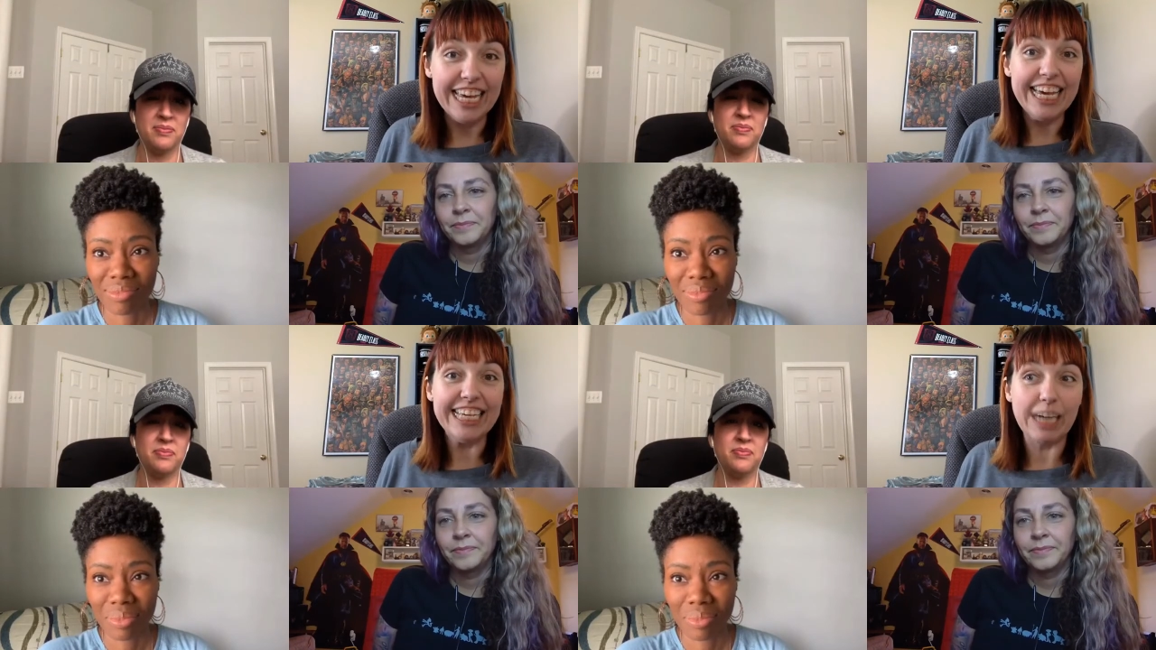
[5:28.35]

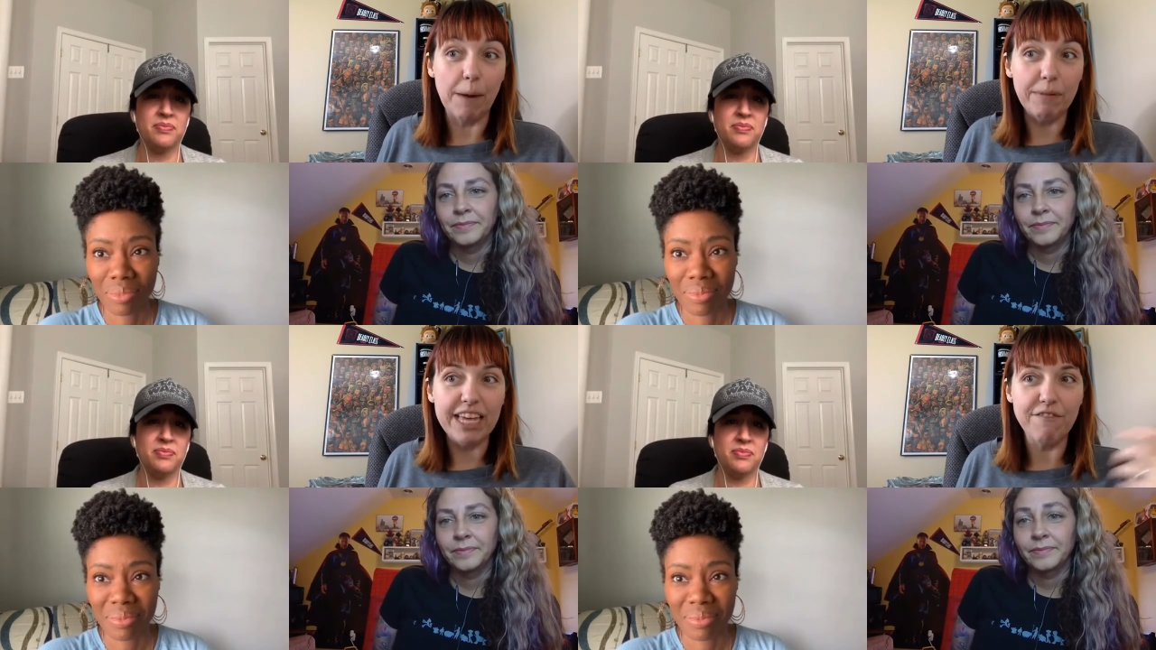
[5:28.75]
Speaker 1: He's gonna
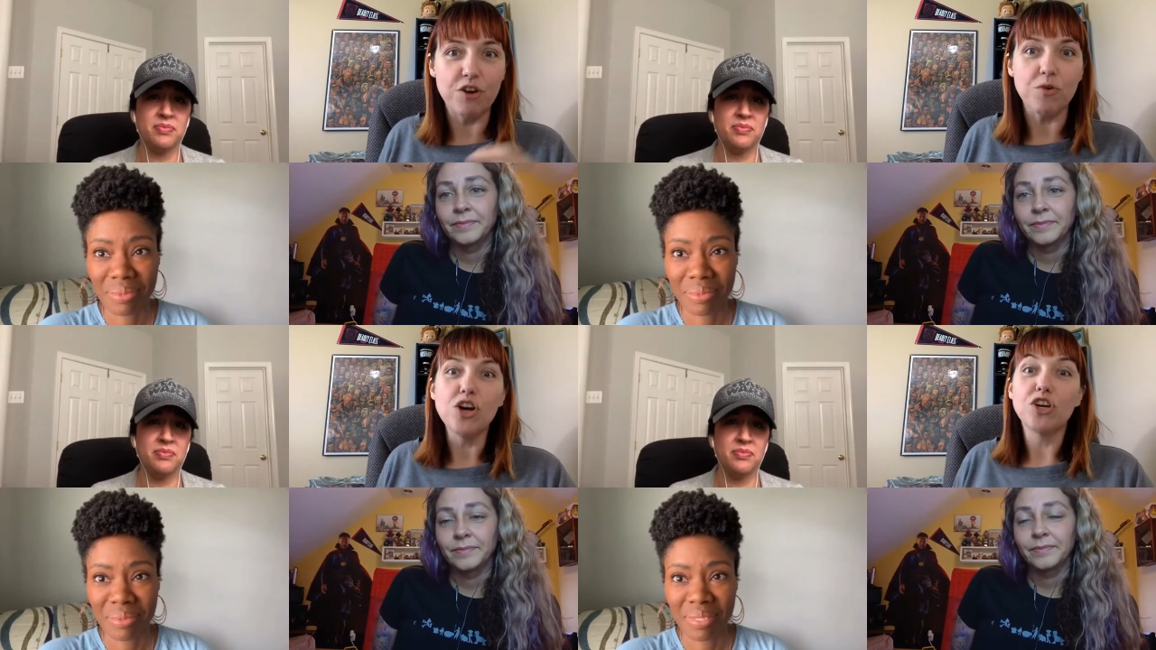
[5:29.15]
believe
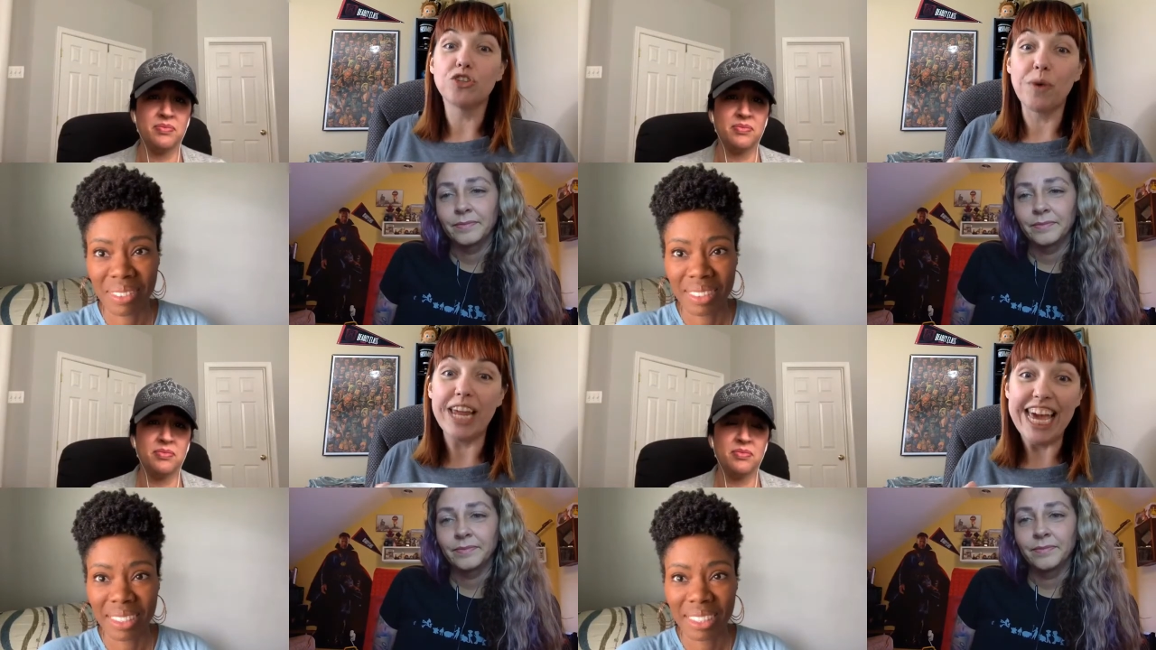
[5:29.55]
you.
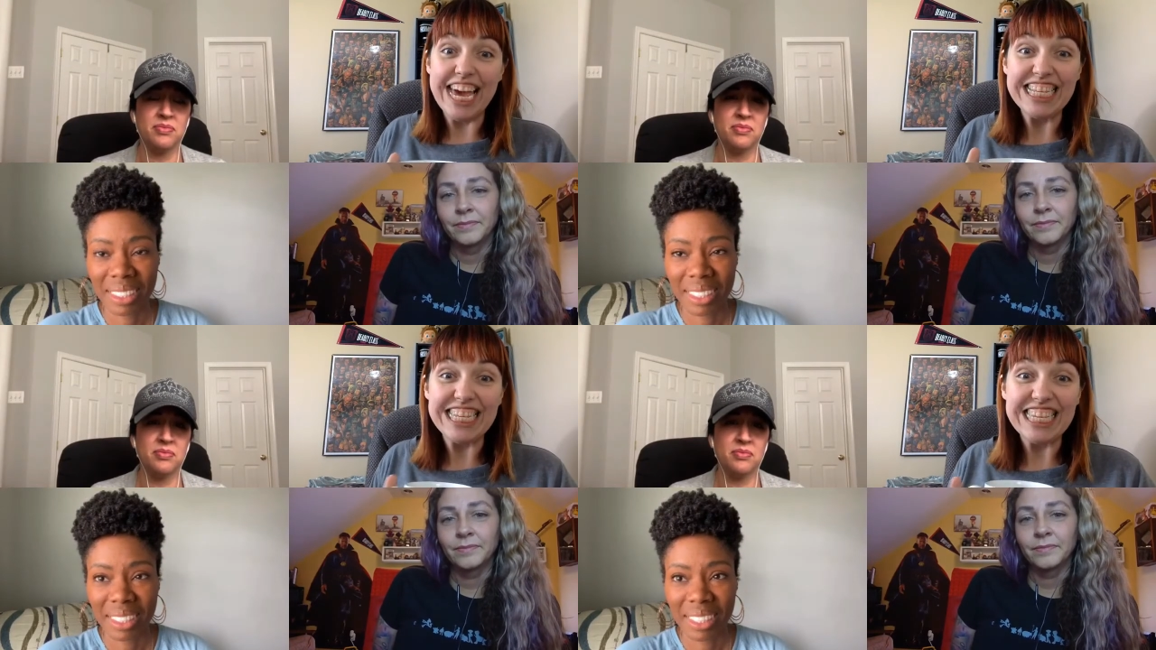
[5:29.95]
So it
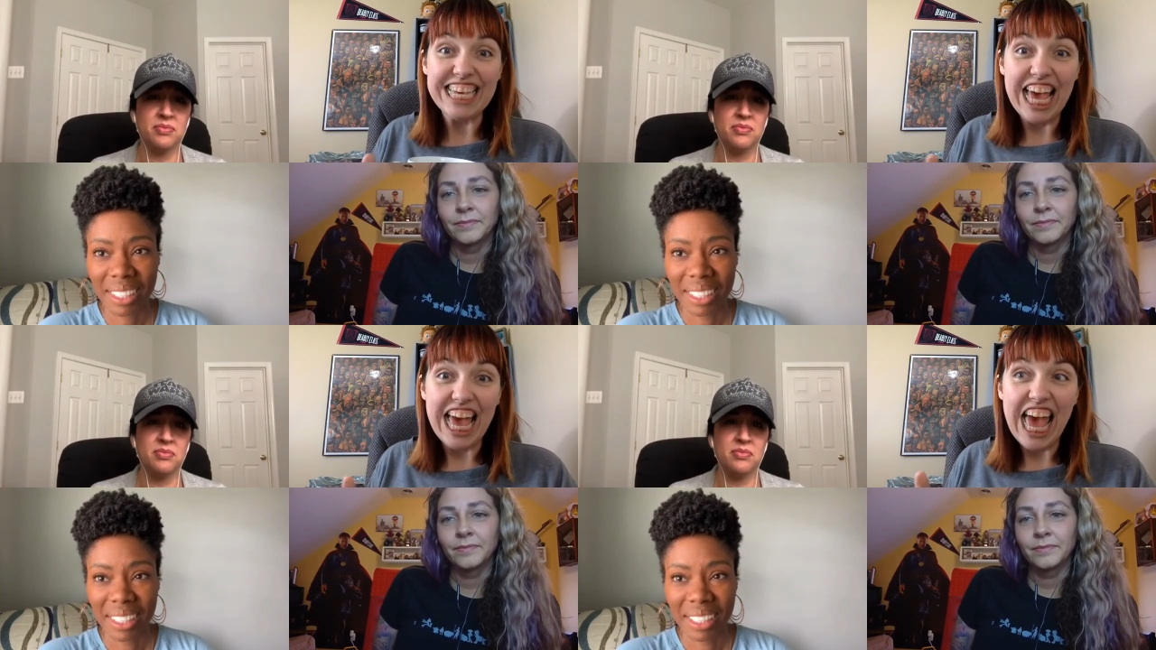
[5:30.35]
ends
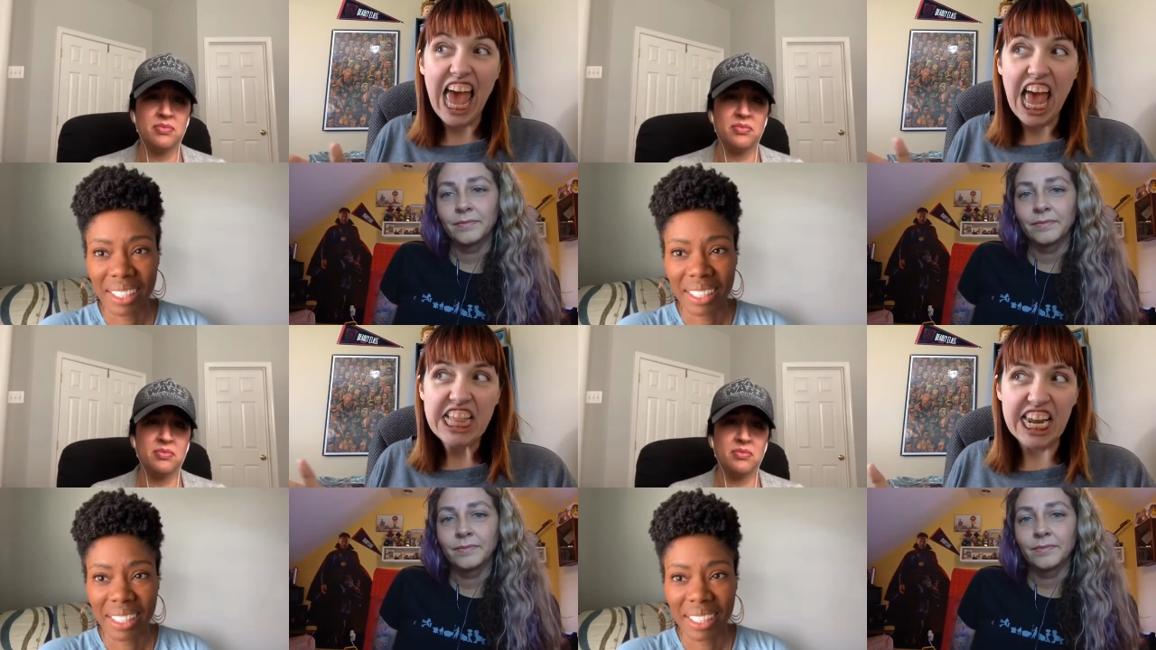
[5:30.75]

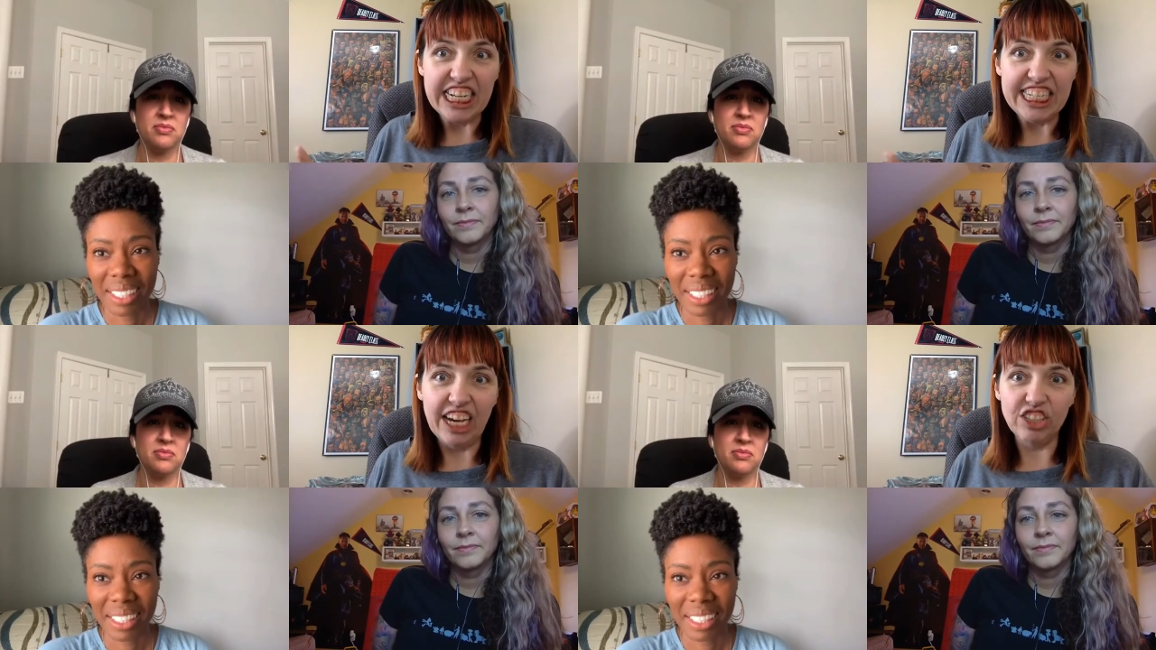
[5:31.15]
that he
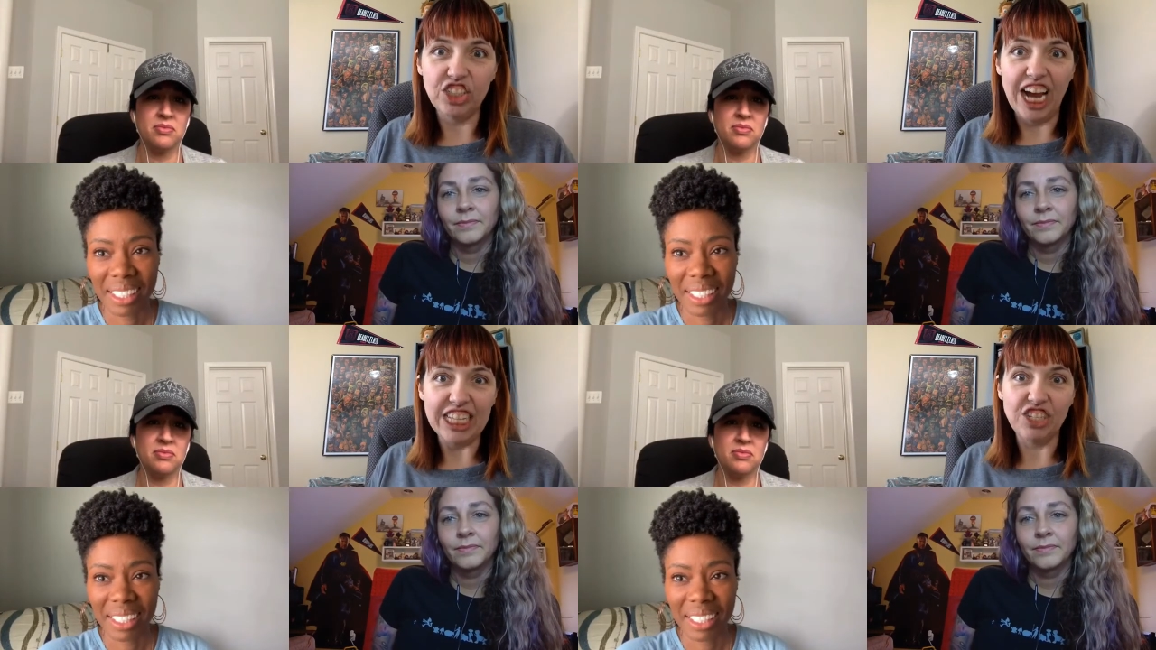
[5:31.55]
tells
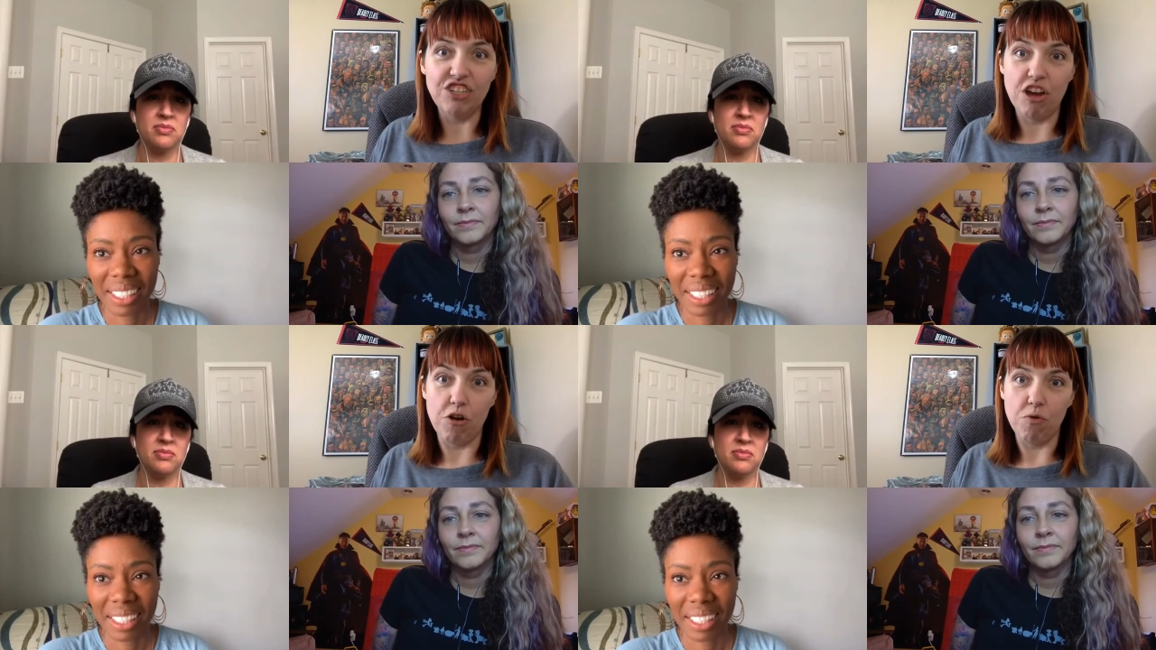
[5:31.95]
Jon
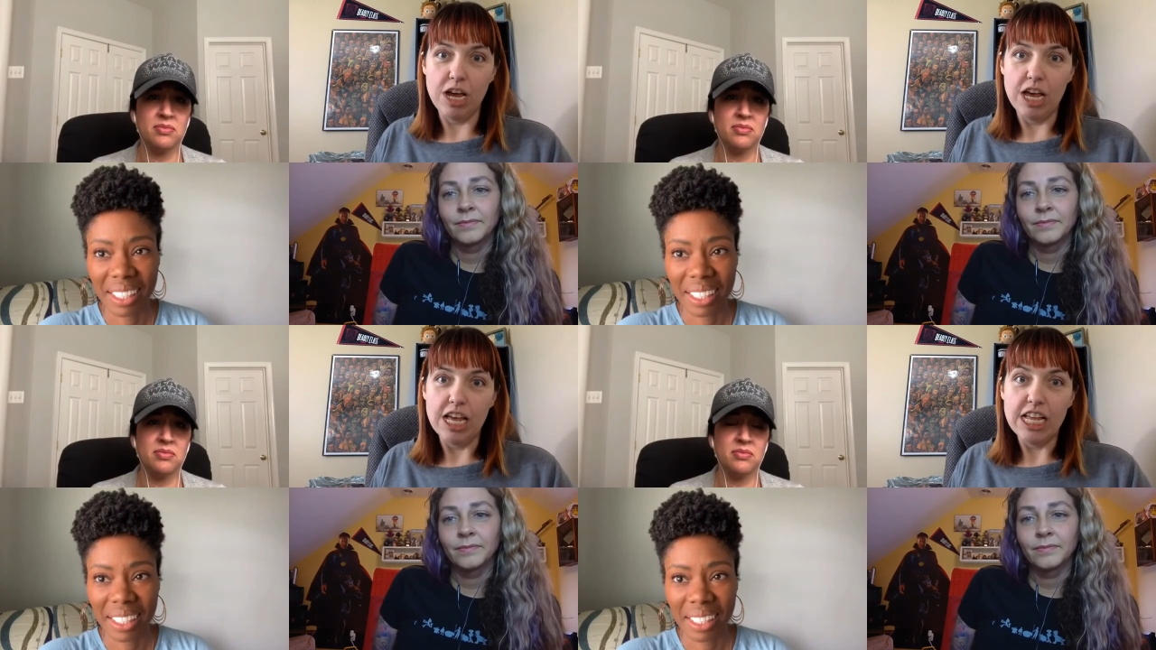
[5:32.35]
Snow,